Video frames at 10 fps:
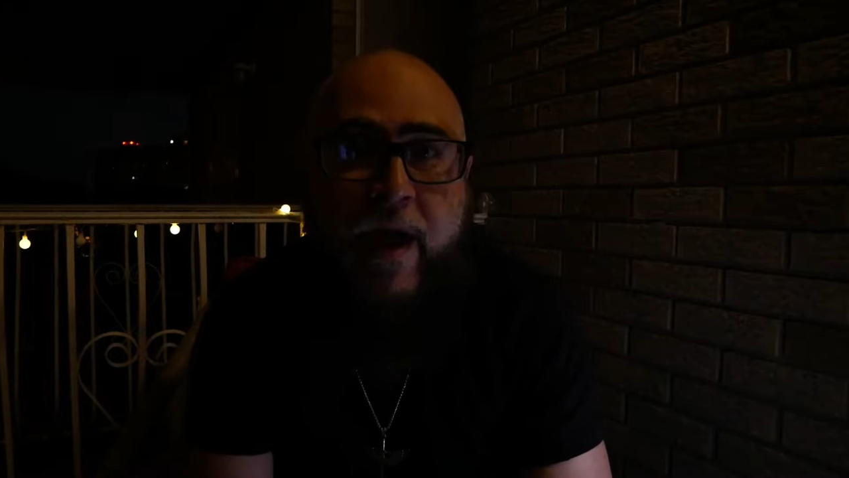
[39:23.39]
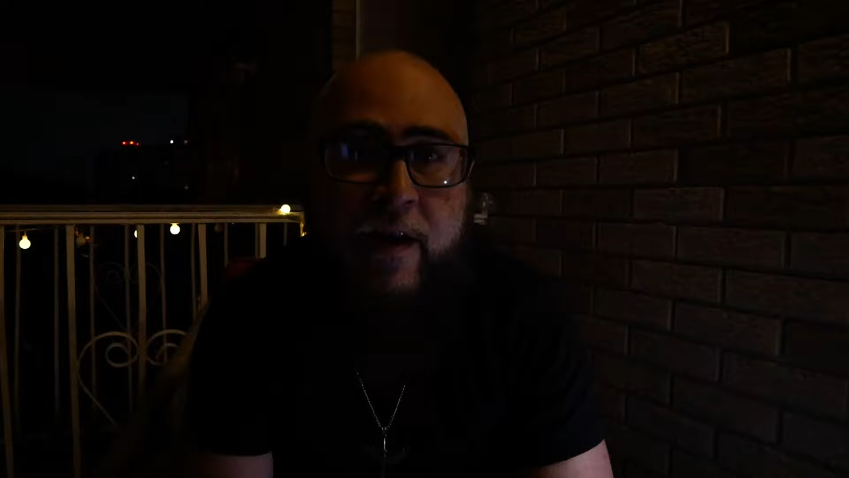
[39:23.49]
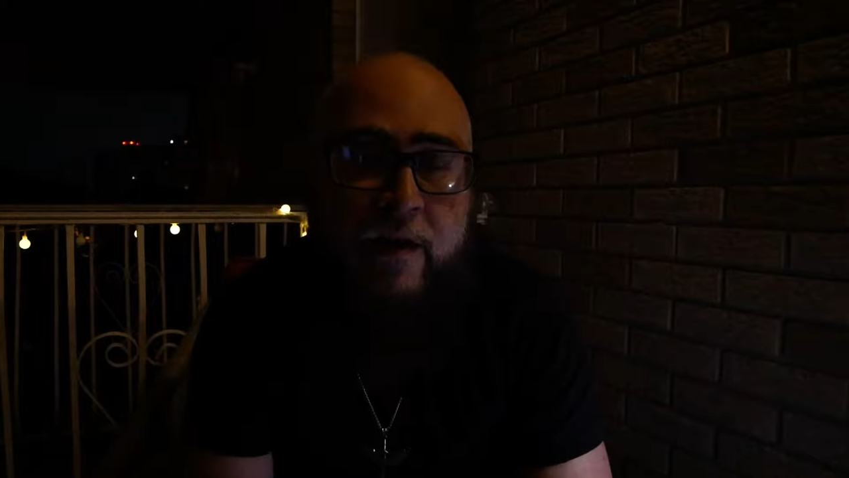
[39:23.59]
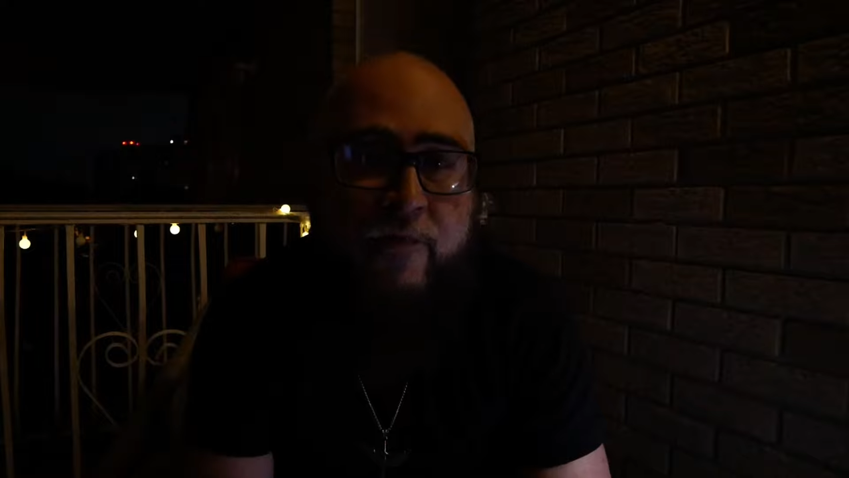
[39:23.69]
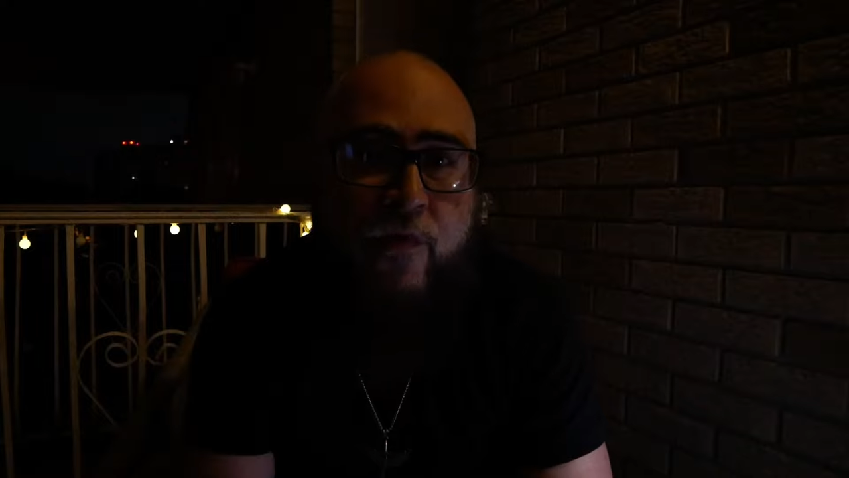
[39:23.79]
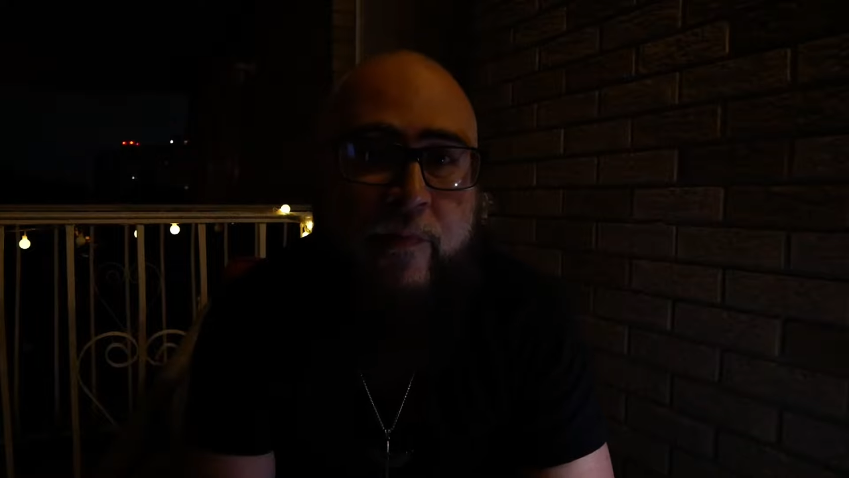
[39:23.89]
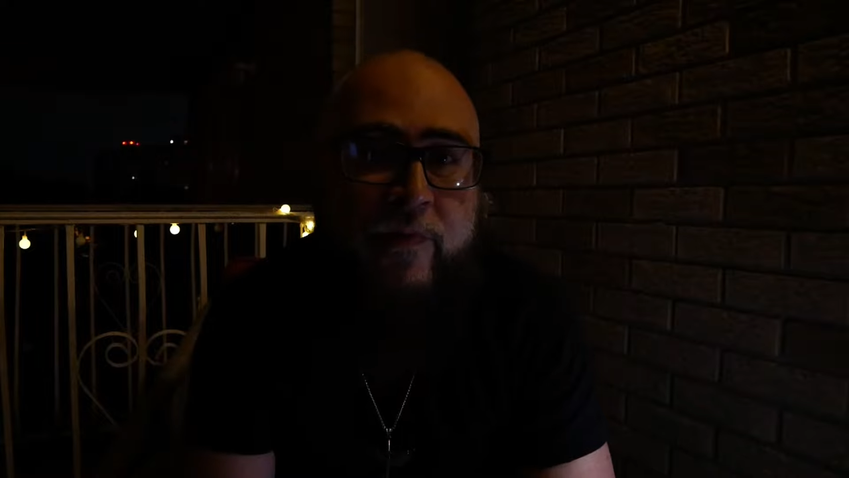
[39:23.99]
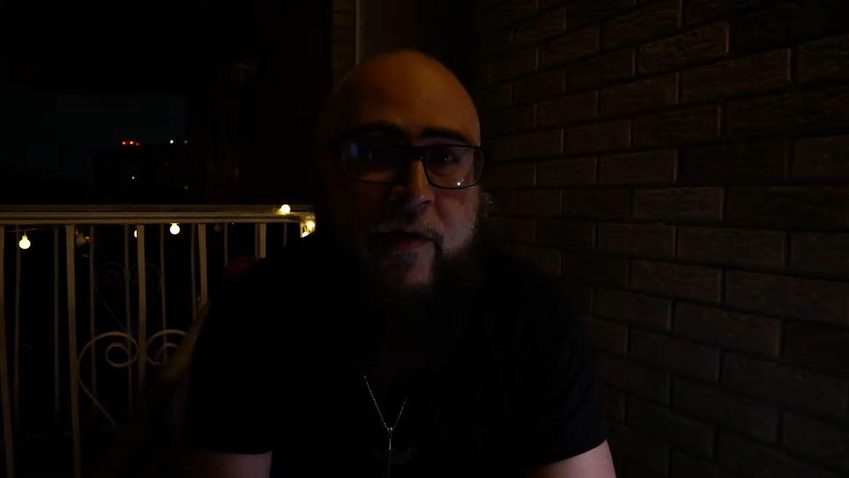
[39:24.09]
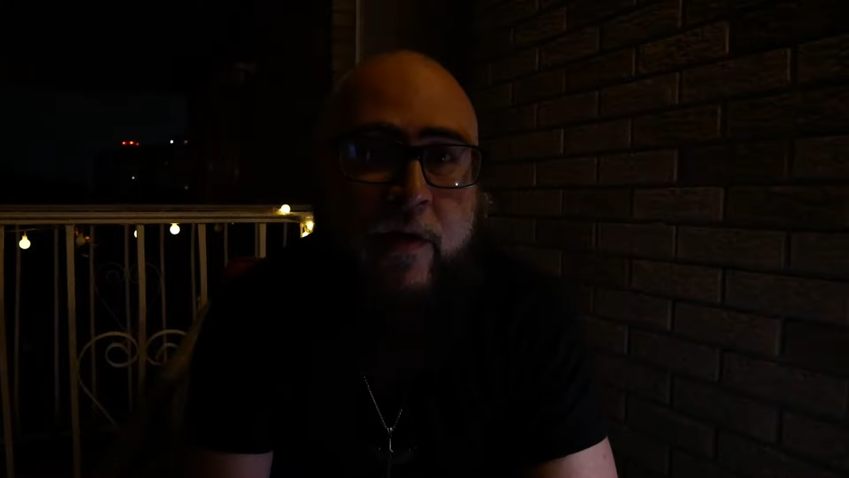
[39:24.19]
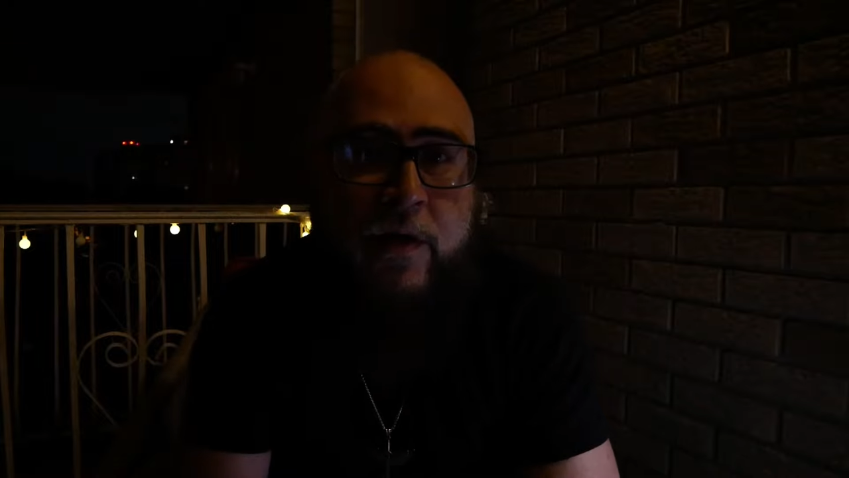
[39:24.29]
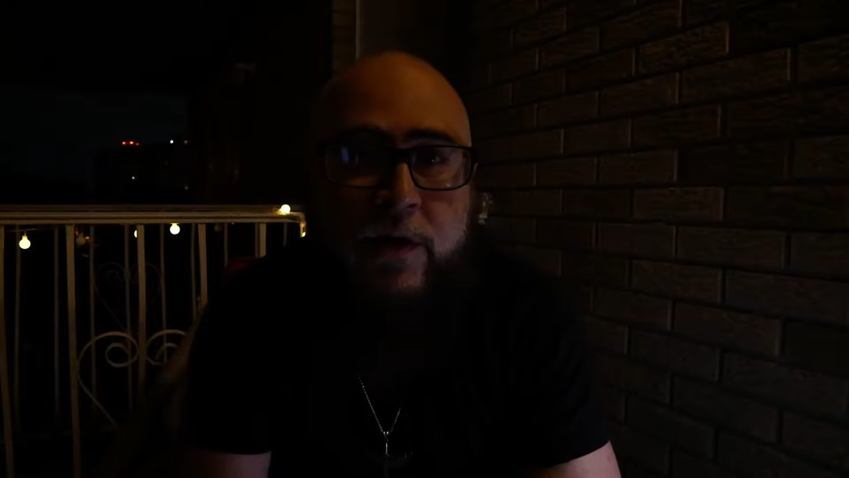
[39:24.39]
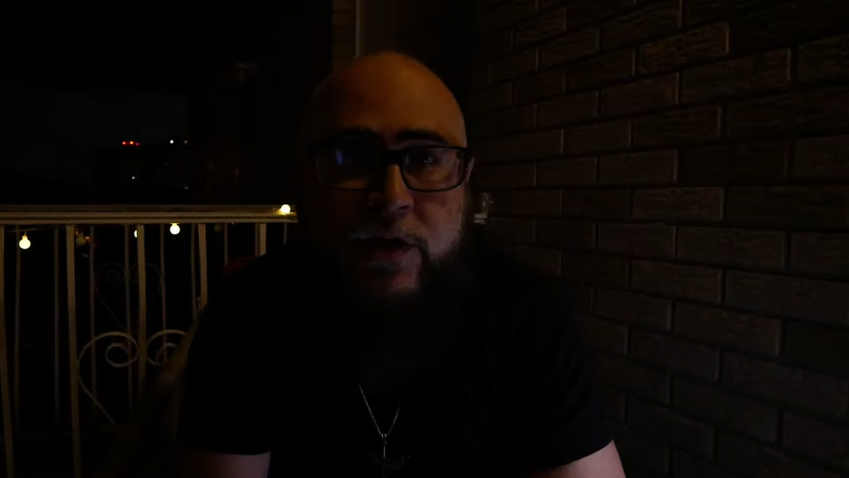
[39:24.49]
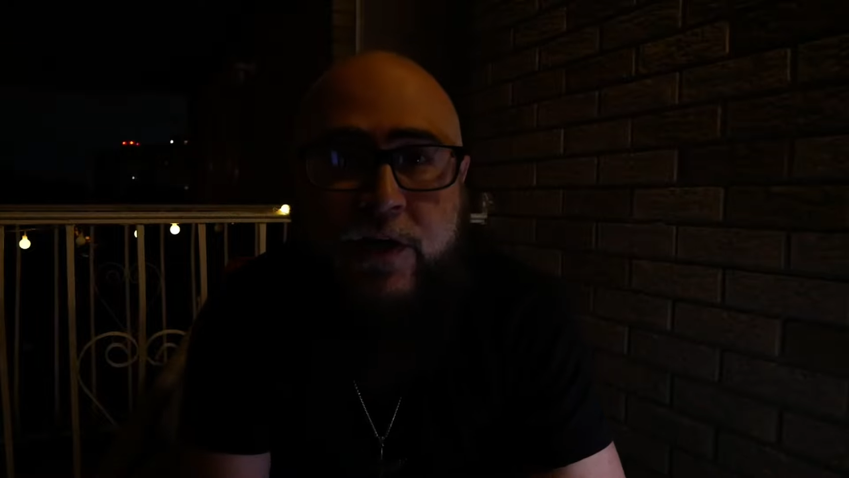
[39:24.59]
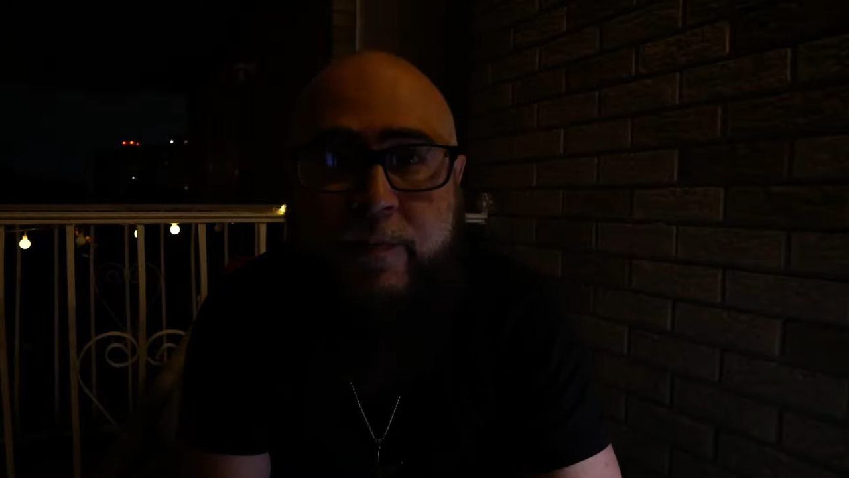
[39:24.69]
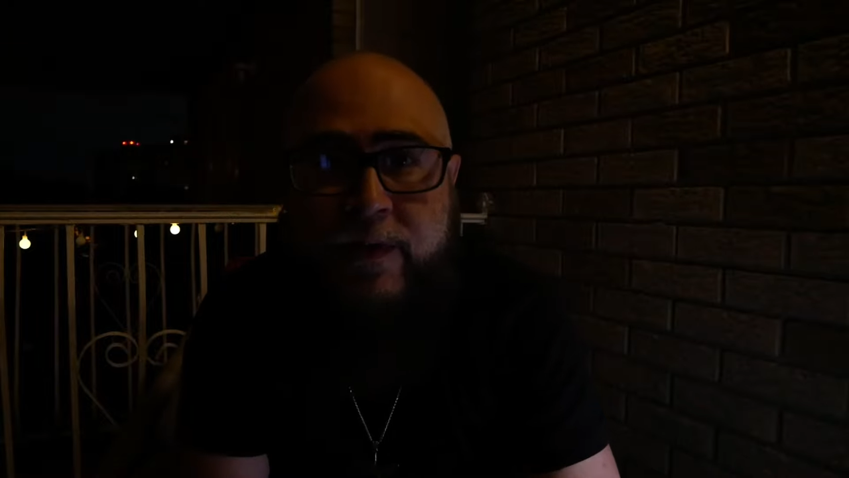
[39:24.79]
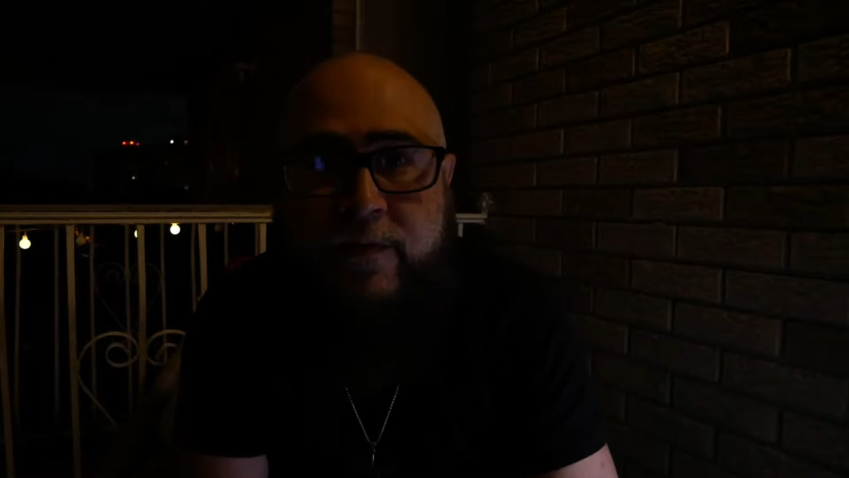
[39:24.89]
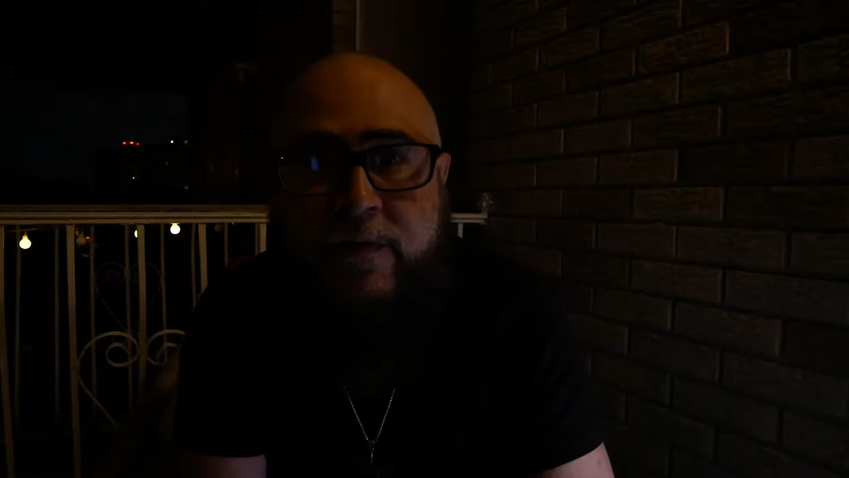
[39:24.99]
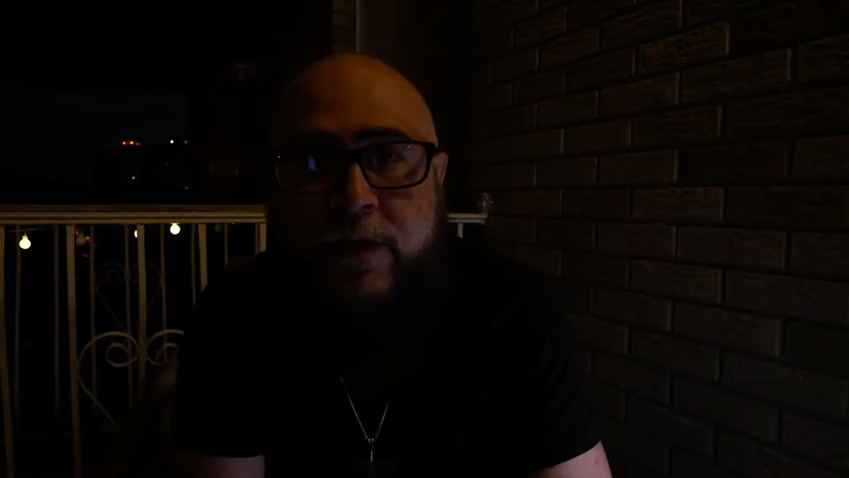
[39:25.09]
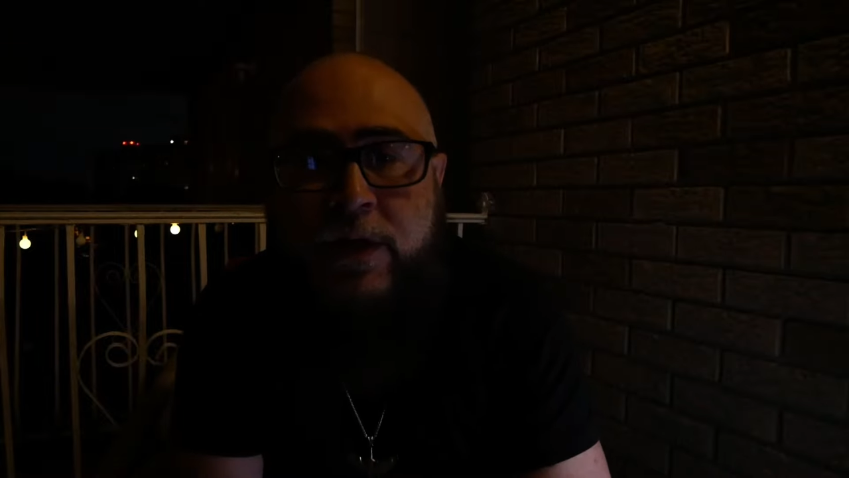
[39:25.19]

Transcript: and informed judgments.